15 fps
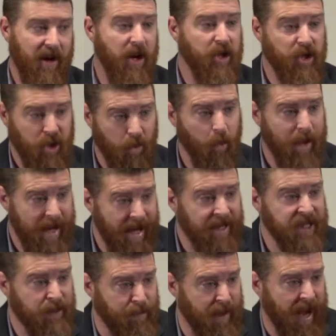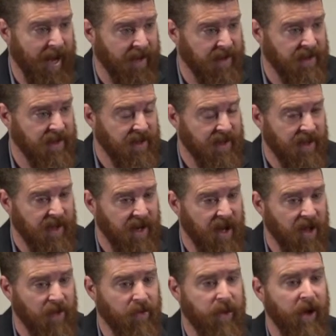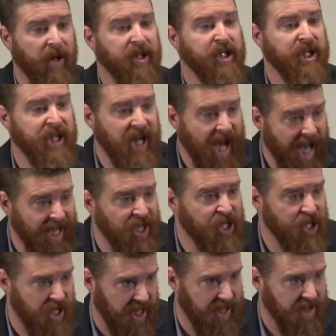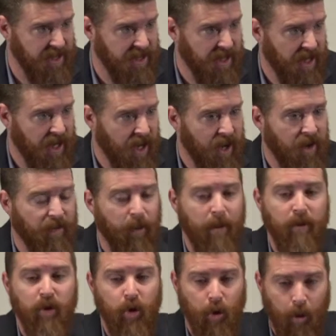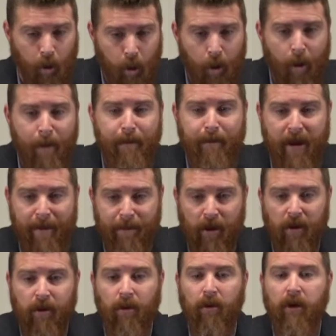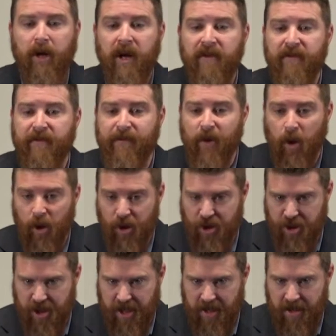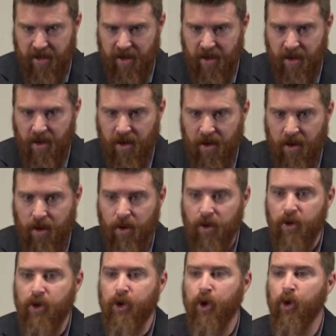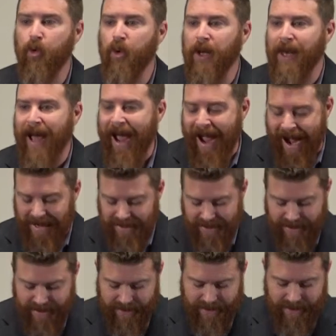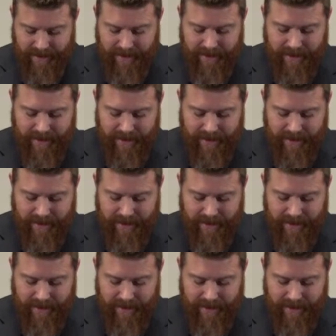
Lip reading: Should we expect the changes from true biblical conversion to last?